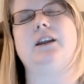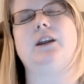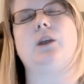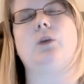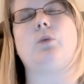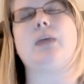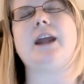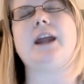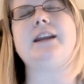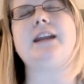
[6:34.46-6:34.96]

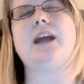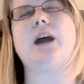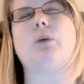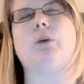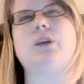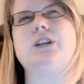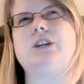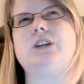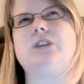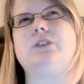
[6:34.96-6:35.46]
right now
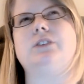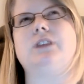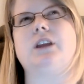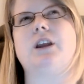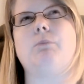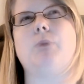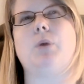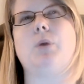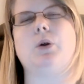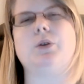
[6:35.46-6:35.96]
we're using
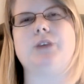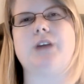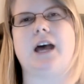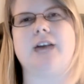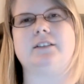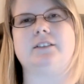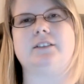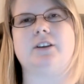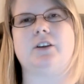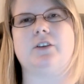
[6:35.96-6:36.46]
a
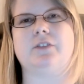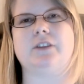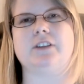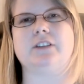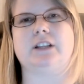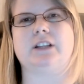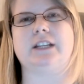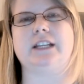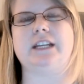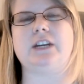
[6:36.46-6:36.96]
multi-surface
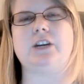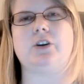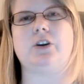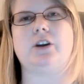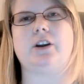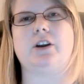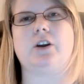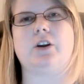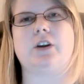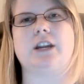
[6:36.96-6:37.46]
cleaner
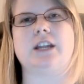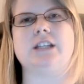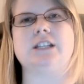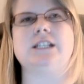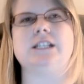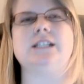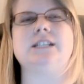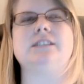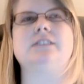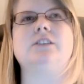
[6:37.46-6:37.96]
in our
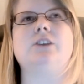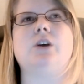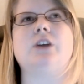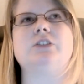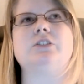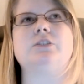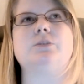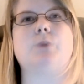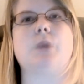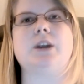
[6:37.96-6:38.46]
kitchen, so I
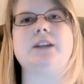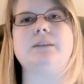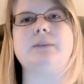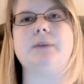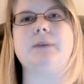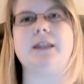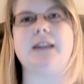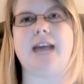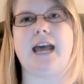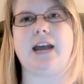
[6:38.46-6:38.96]
spray some
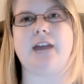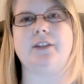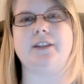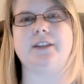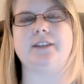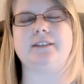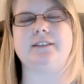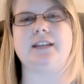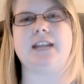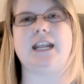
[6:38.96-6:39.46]
of that on
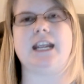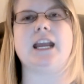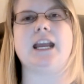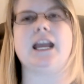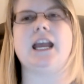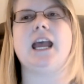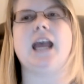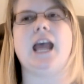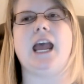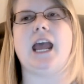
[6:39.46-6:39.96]
the sink
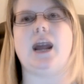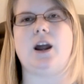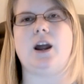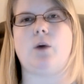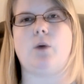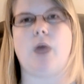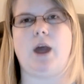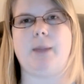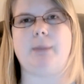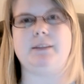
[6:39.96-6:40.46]
and I
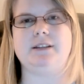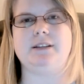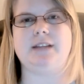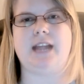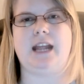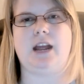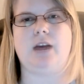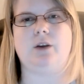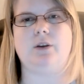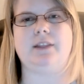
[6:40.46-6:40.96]
wipe it
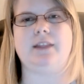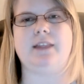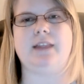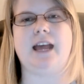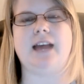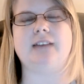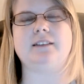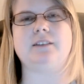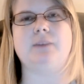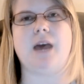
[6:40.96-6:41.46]
down, and
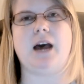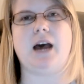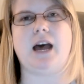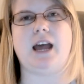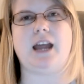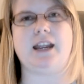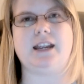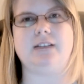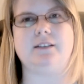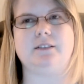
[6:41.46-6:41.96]
that's
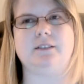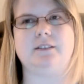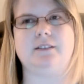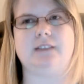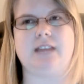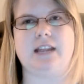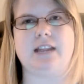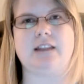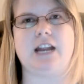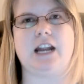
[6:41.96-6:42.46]
my
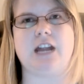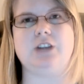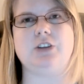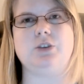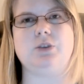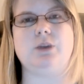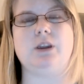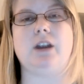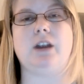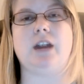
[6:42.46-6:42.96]
thing that I
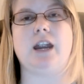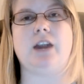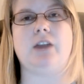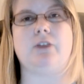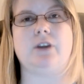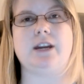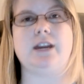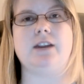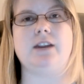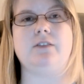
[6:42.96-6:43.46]
do
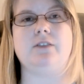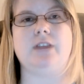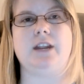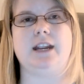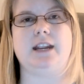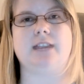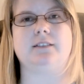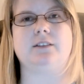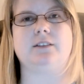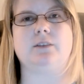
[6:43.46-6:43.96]
every
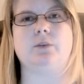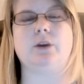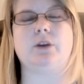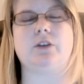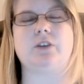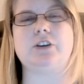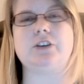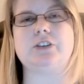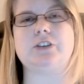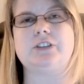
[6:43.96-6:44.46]
evening. So
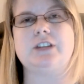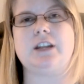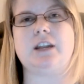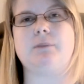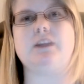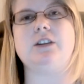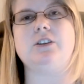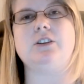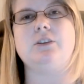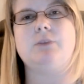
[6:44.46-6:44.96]
whenever you're seeing
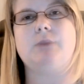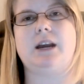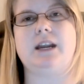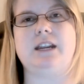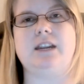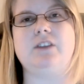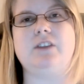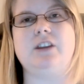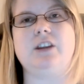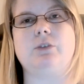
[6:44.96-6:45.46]
me do my
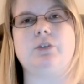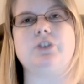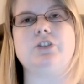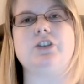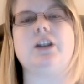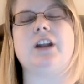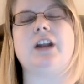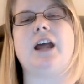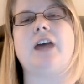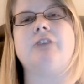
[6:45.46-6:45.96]
evening
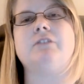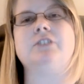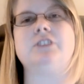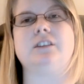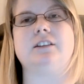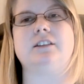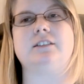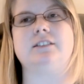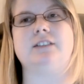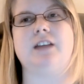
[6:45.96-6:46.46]
routine, I've
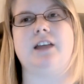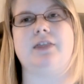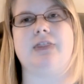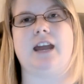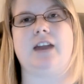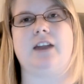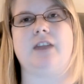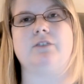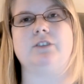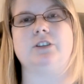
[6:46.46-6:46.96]
just done
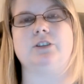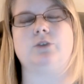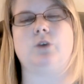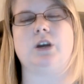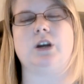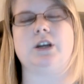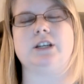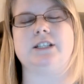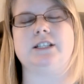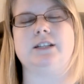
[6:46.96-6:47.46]
that. I've just
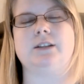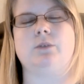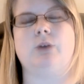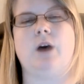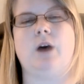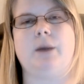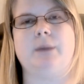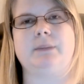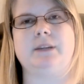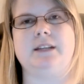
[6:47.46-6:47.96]
wiped
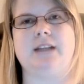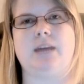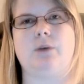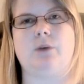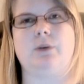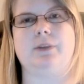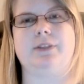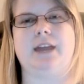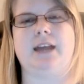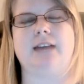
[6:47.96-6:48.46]
it down
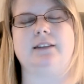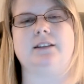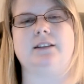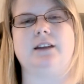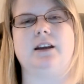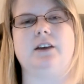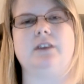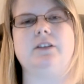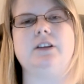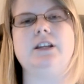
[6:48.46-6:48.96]
with that
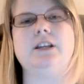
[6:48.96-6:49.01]
stuff.